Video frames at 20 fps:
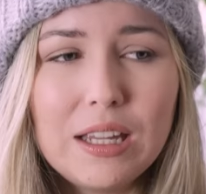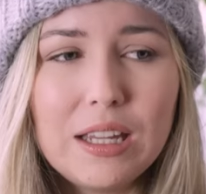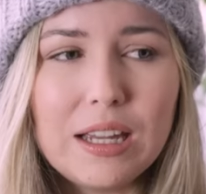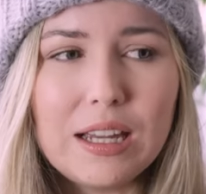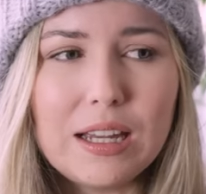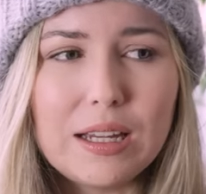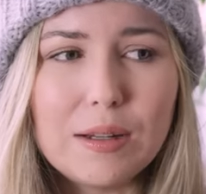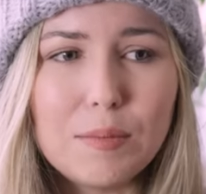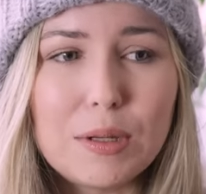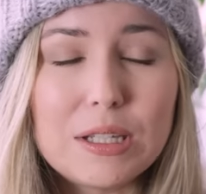
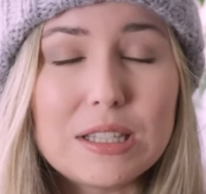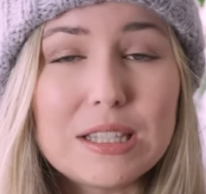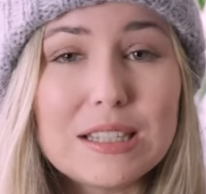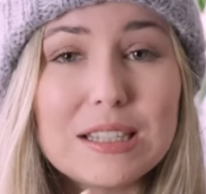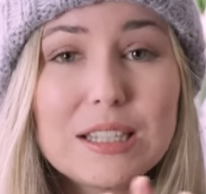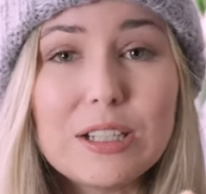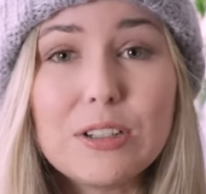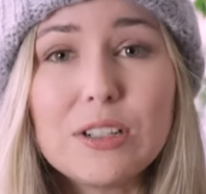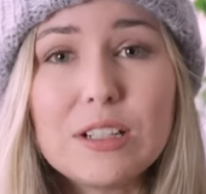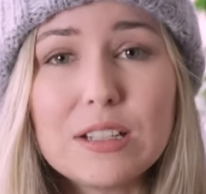Um, it's a
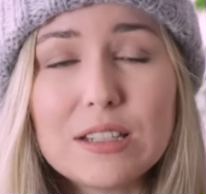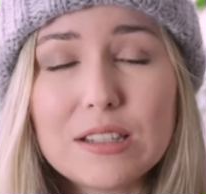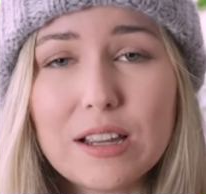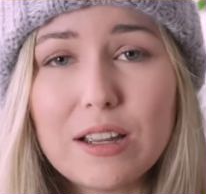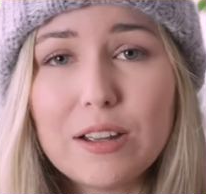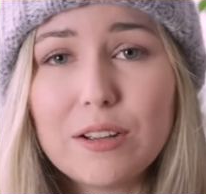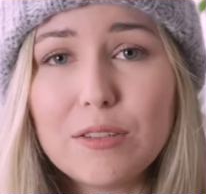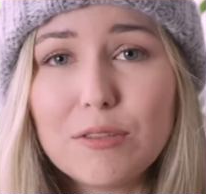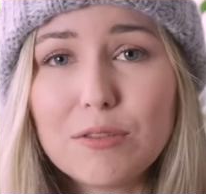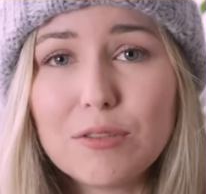series
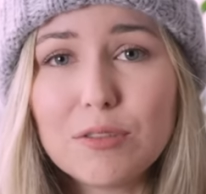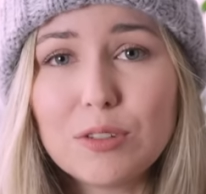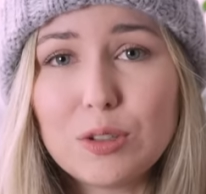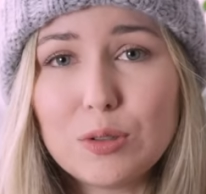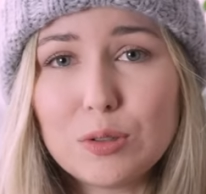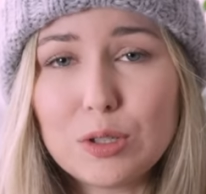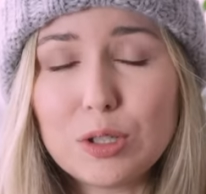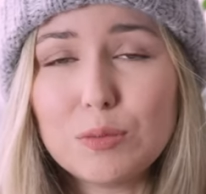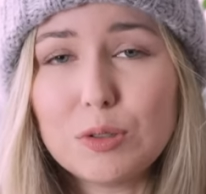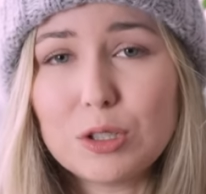of
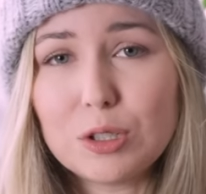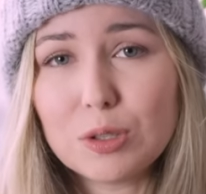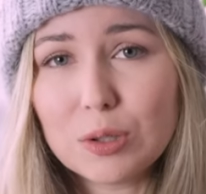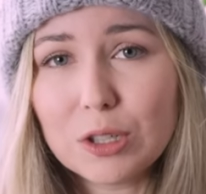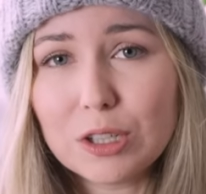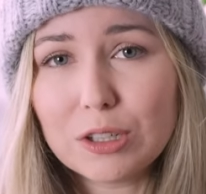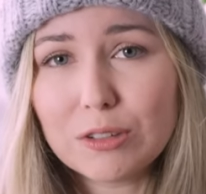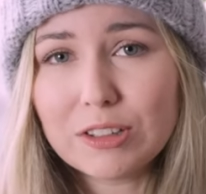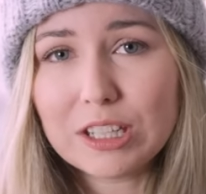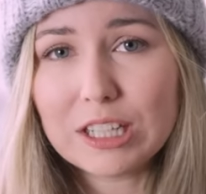YouTube
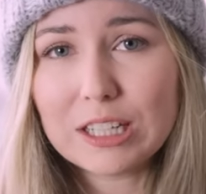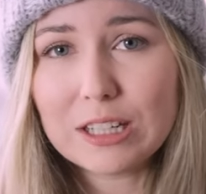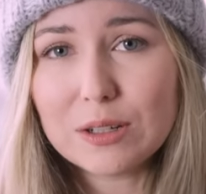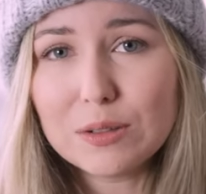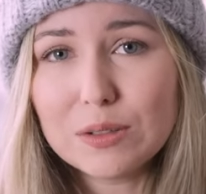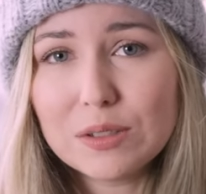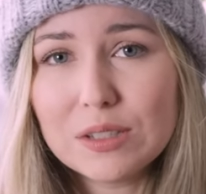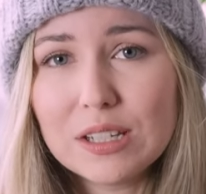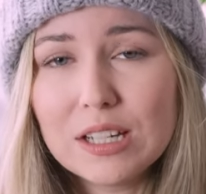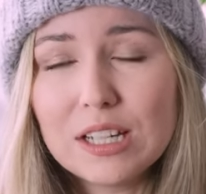tutorial
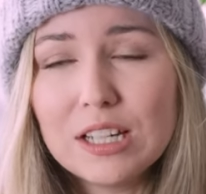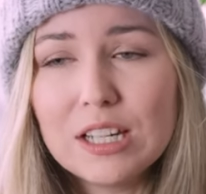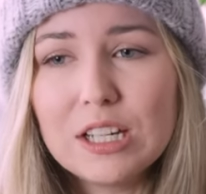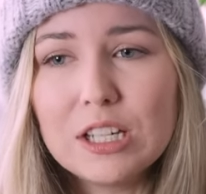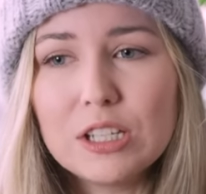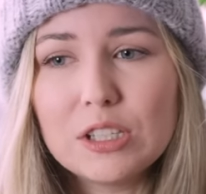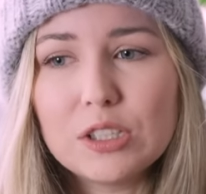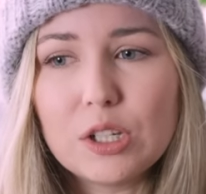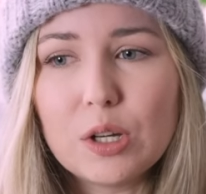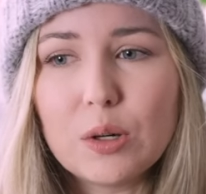videos,
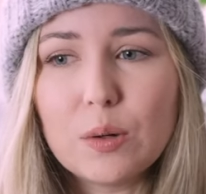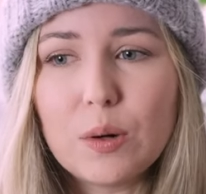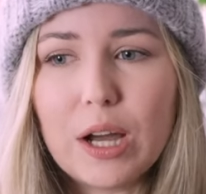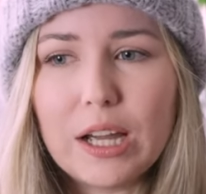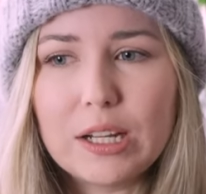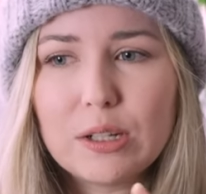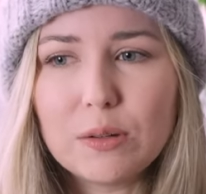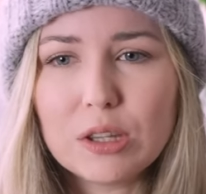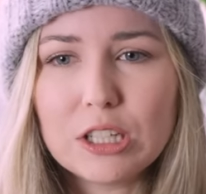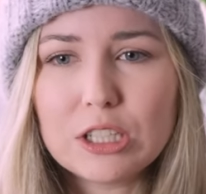so
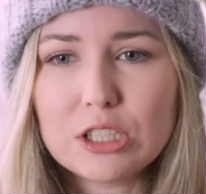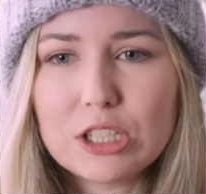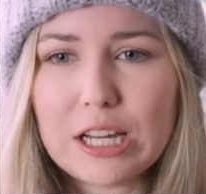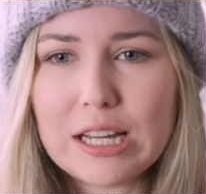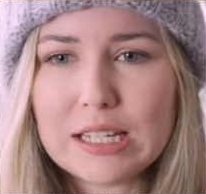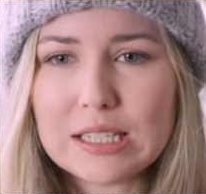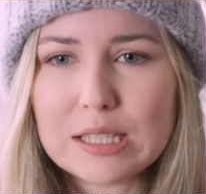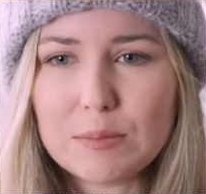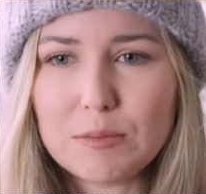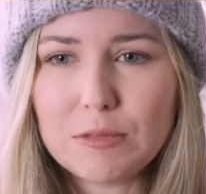I don't think she
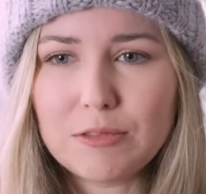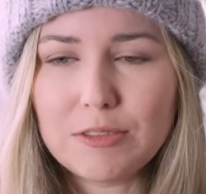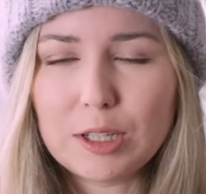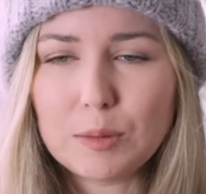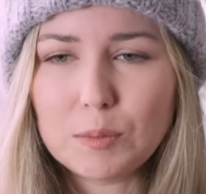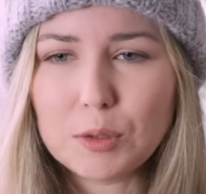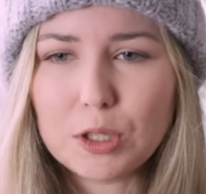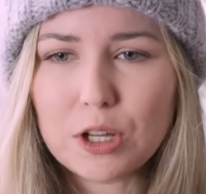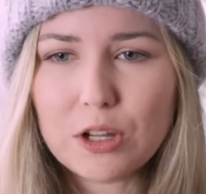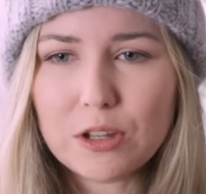has them
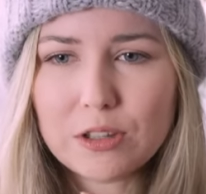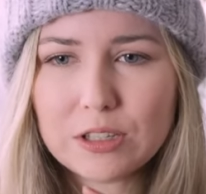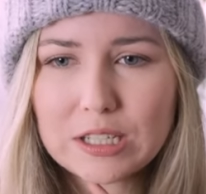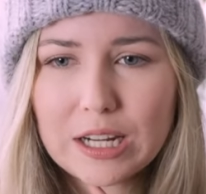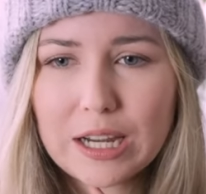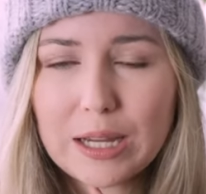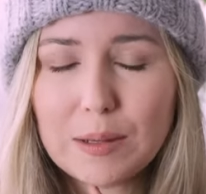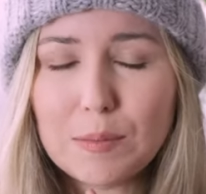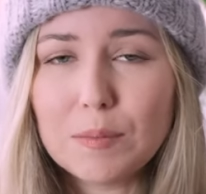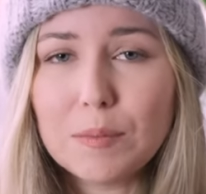available all the
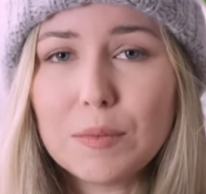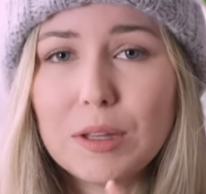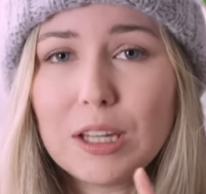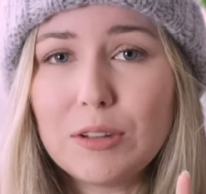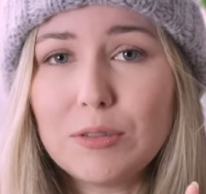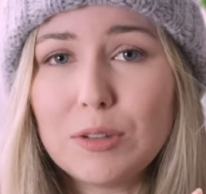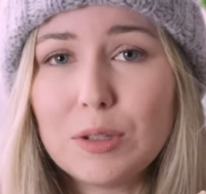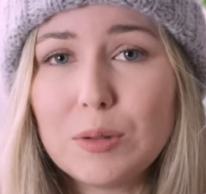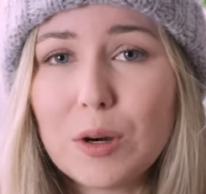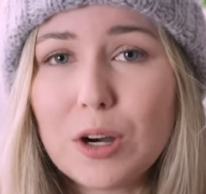time.
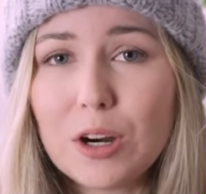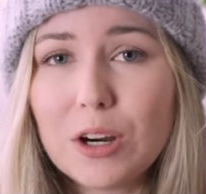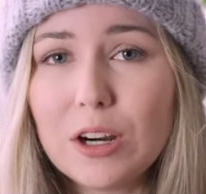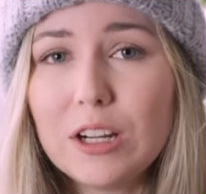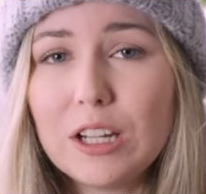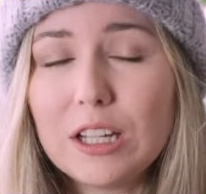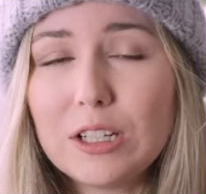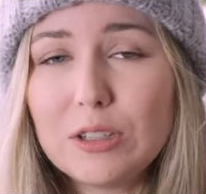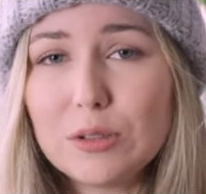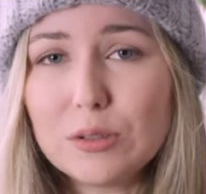If you are
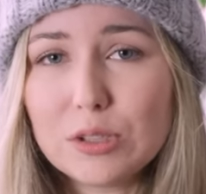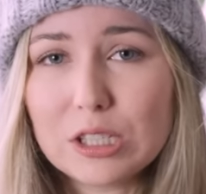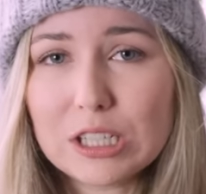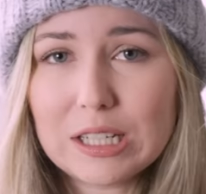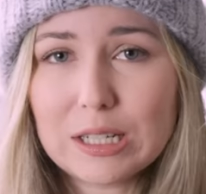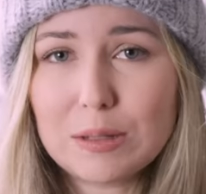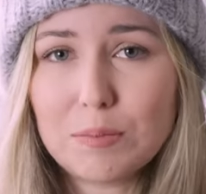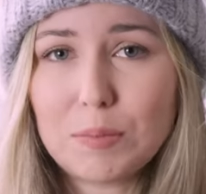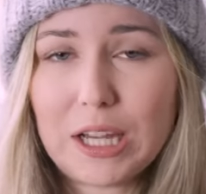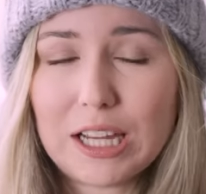a
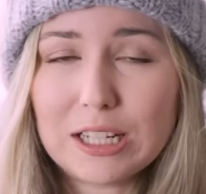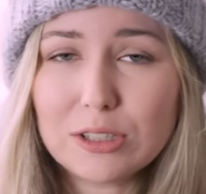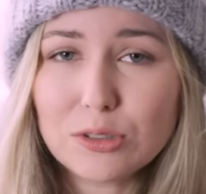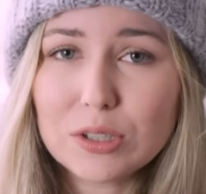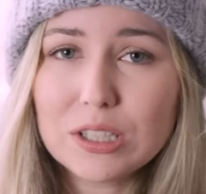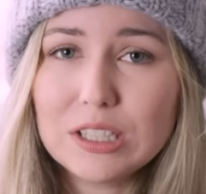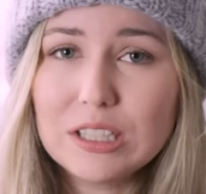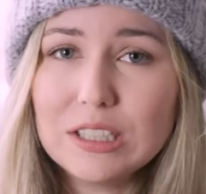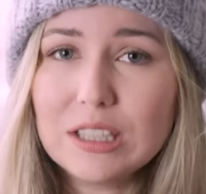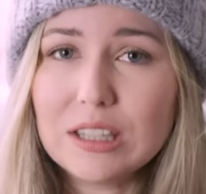Nutiden
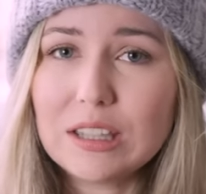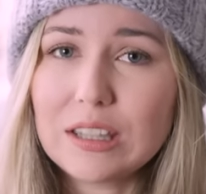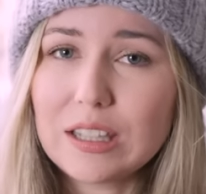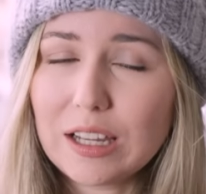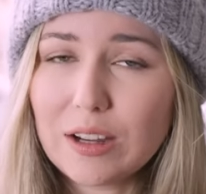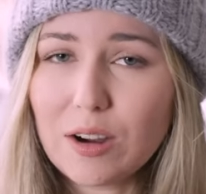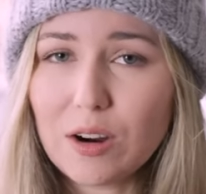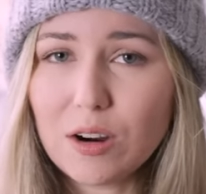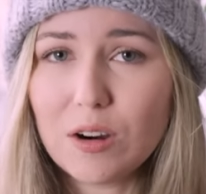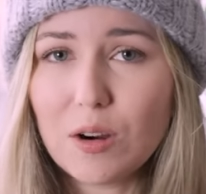patron, they
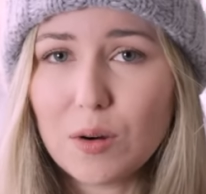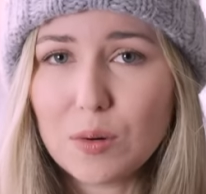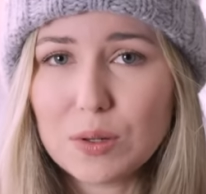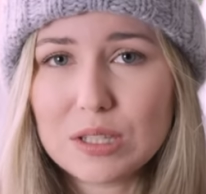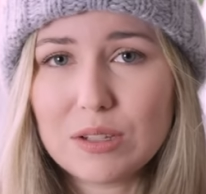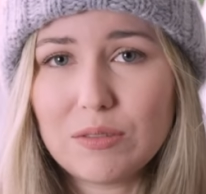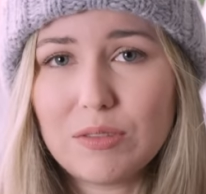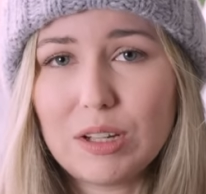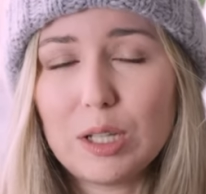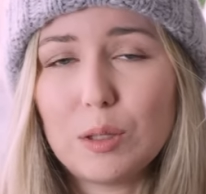are always
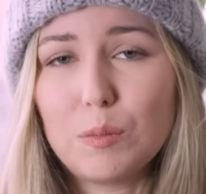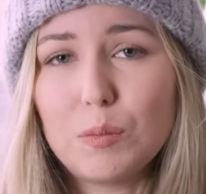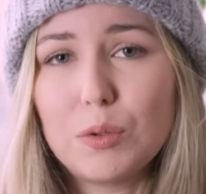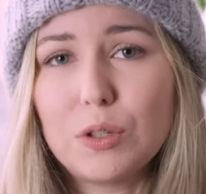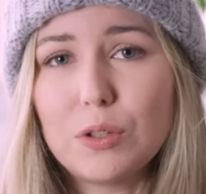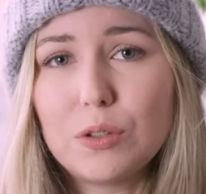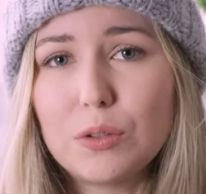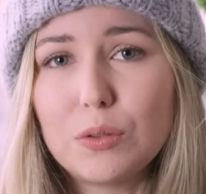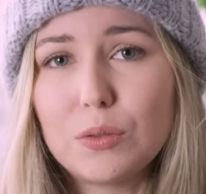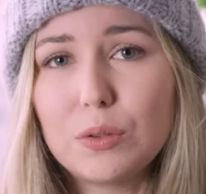
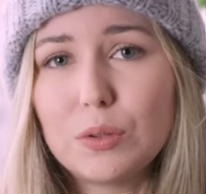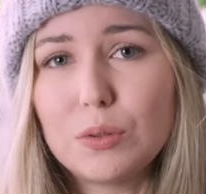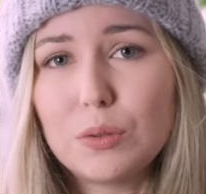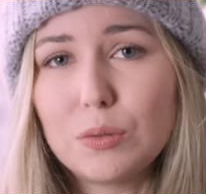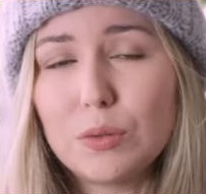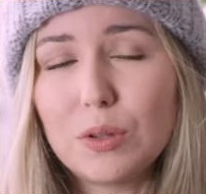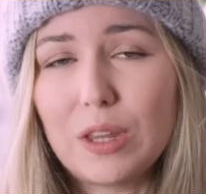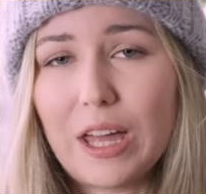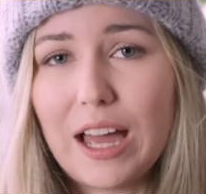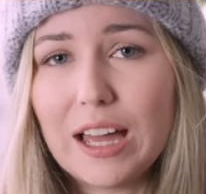available
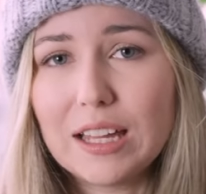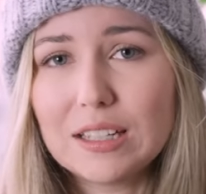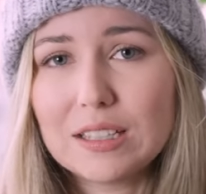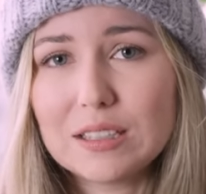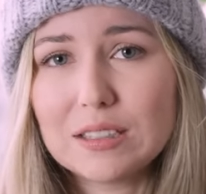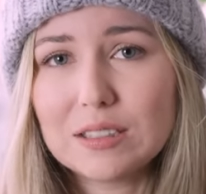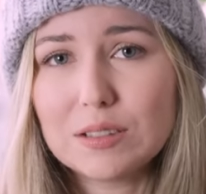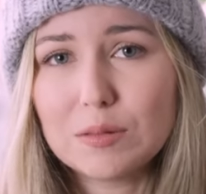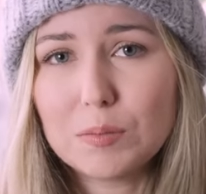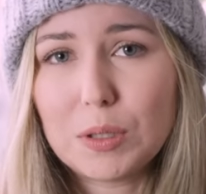through
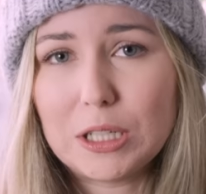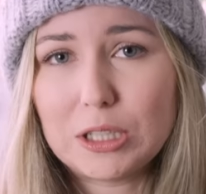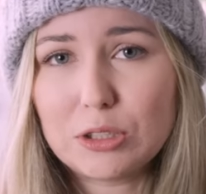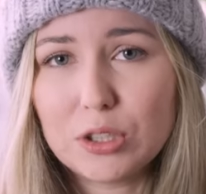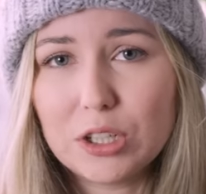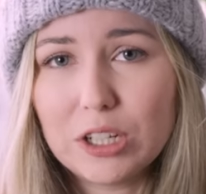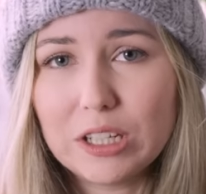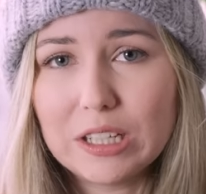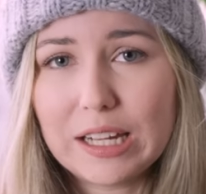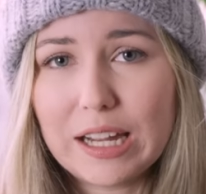that
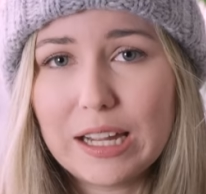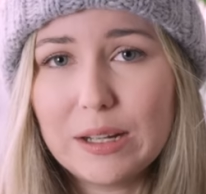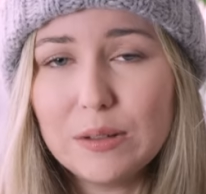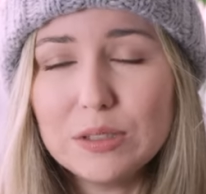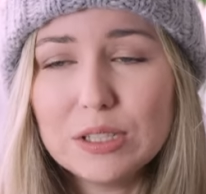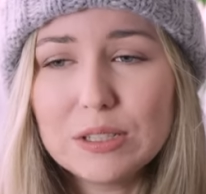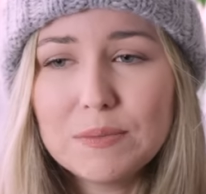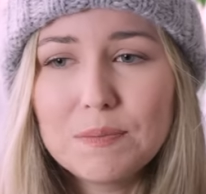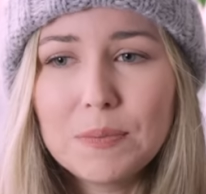Patreon account.